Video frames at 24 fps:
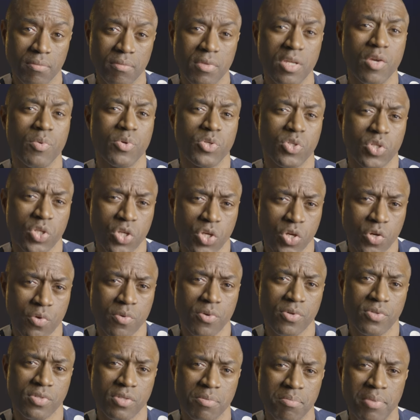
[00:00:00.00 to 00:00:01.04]
He was
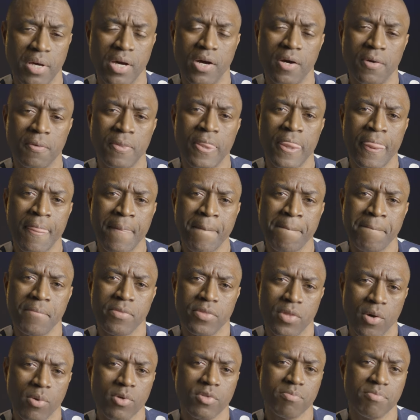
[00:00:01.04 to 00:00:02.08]
curious about
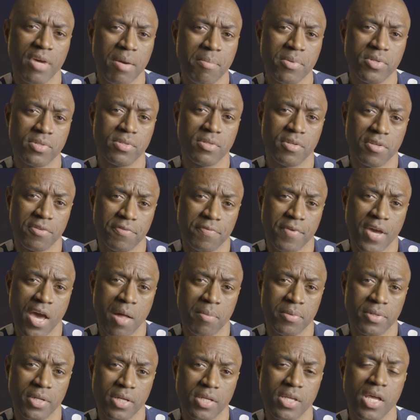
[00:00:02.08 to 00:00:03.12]
those members in his
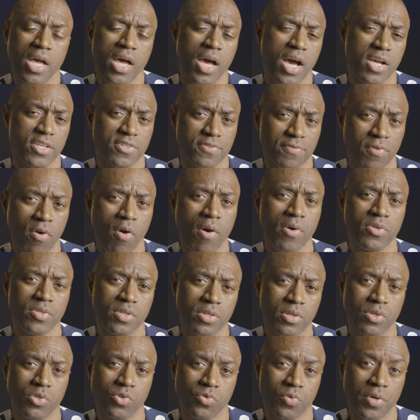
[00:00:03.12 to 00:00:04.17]
family as far as
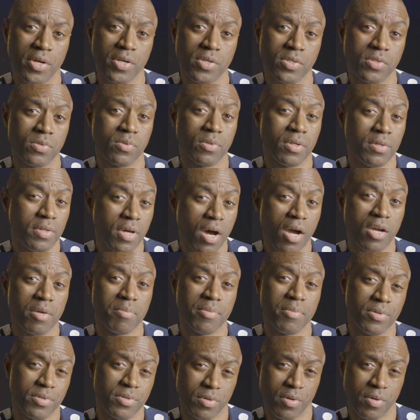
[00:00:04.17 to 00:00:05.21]
he could trace to the
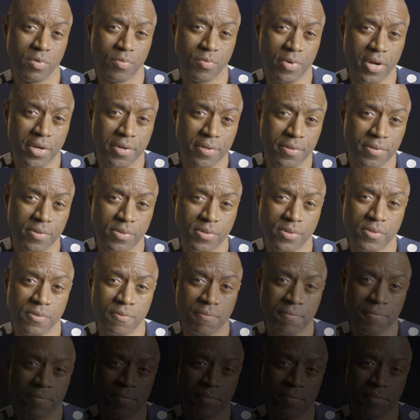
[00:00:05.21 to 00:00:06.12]
documentary records.